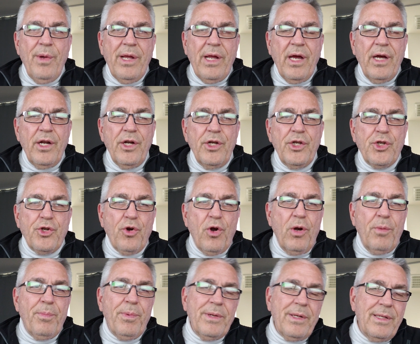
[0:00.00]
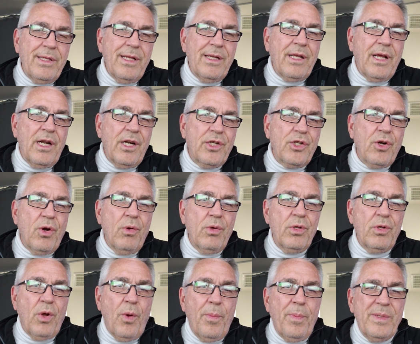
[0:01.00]
We cut it short, but it did cut it short
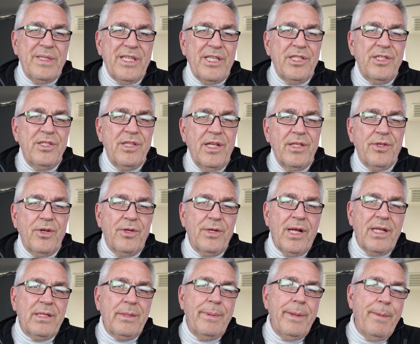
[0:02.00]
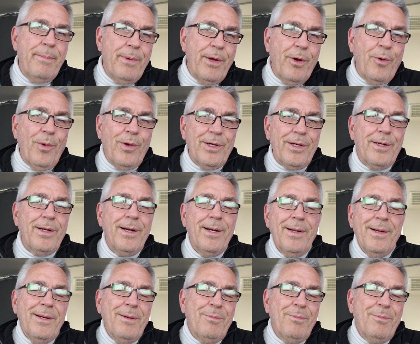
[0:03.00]
with an open position that turned out to be a big winner.